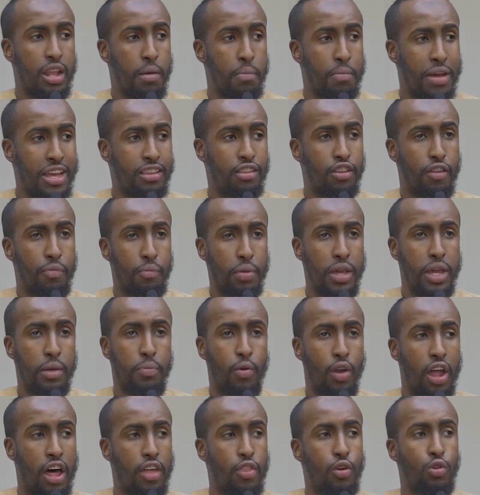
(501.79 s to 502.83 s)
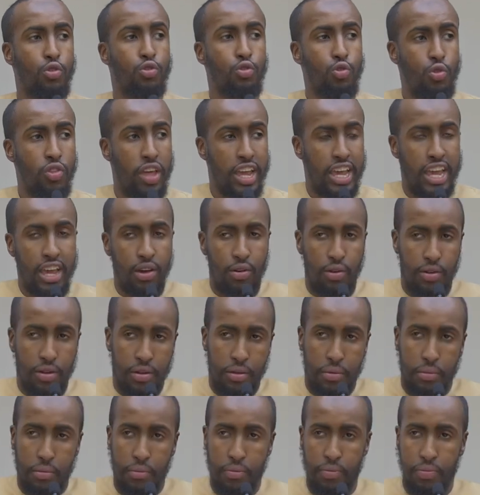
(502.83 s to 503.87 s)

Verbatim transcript: the best of people are those who they kill.